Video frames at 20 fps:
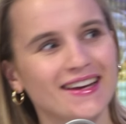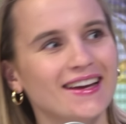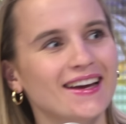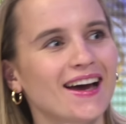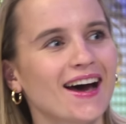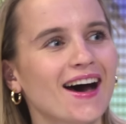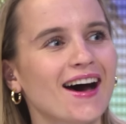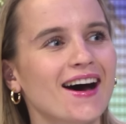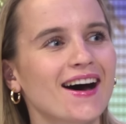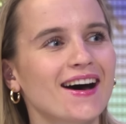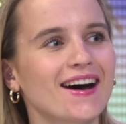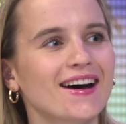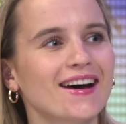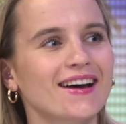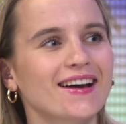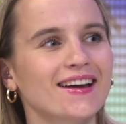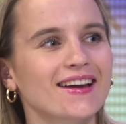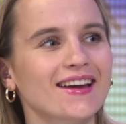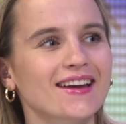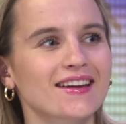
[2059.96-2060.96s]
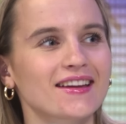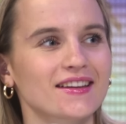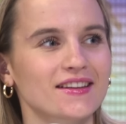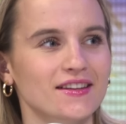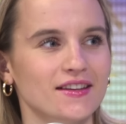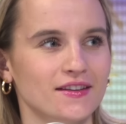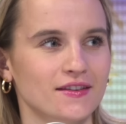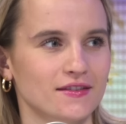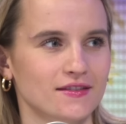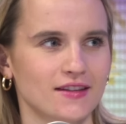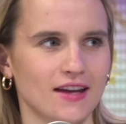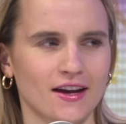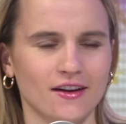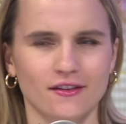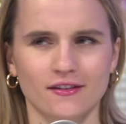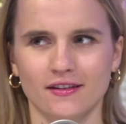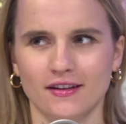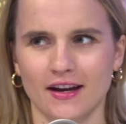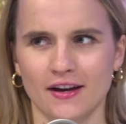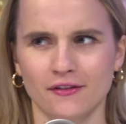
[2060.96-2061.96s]

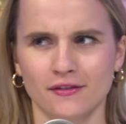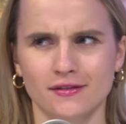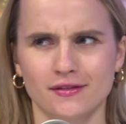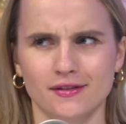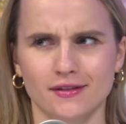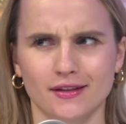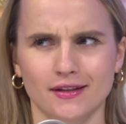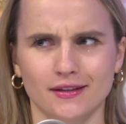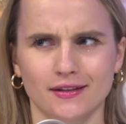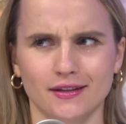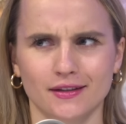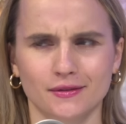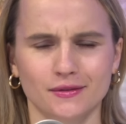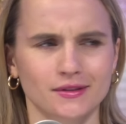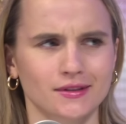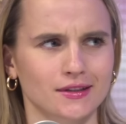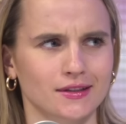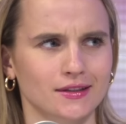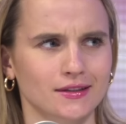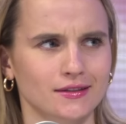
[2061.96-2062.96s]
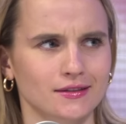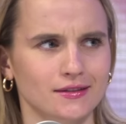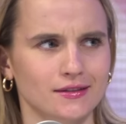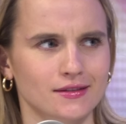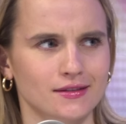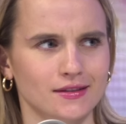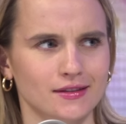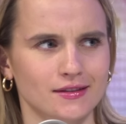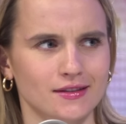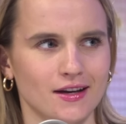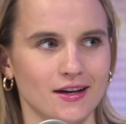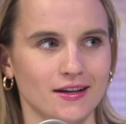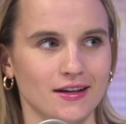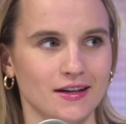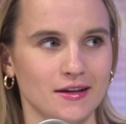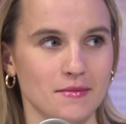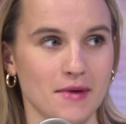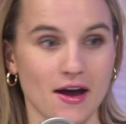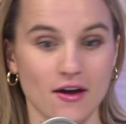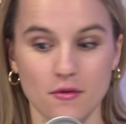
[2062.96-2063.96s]
Aaron's looking like, what the hell is he
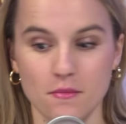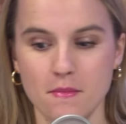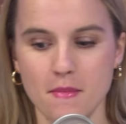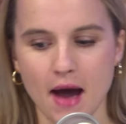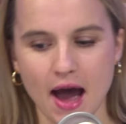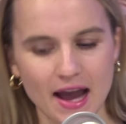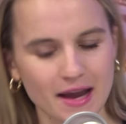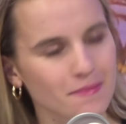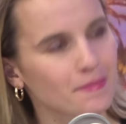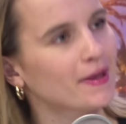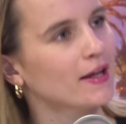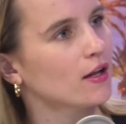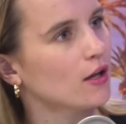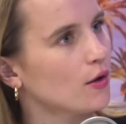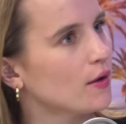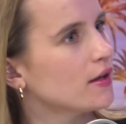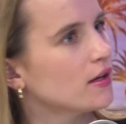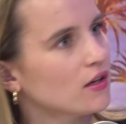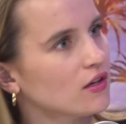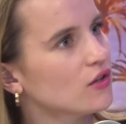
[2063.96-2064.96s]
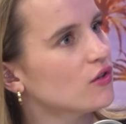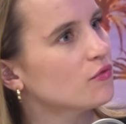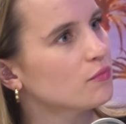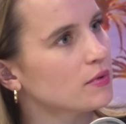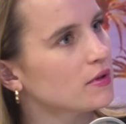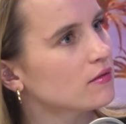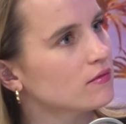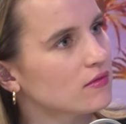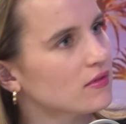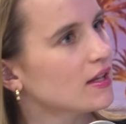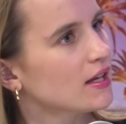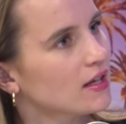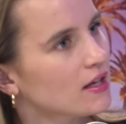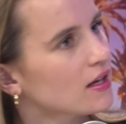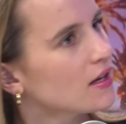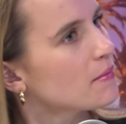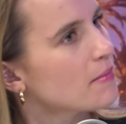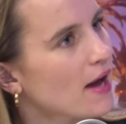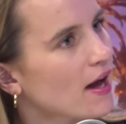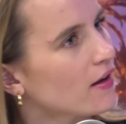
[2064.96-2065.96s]
talking about? My pillow. I know you've been
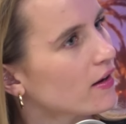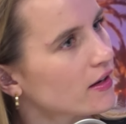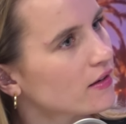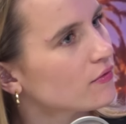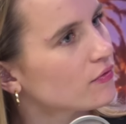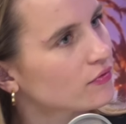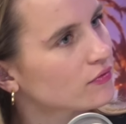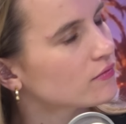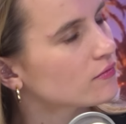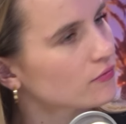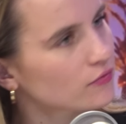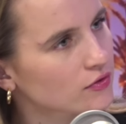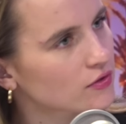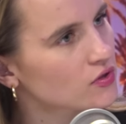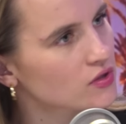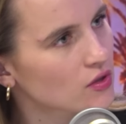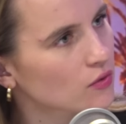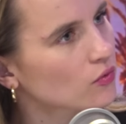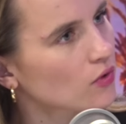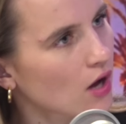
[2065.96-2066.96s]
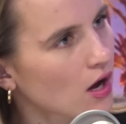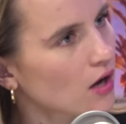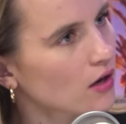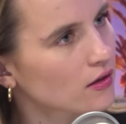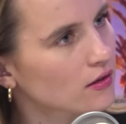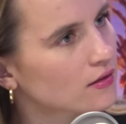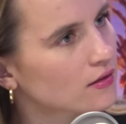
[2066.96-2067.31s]
thinking about it for so long.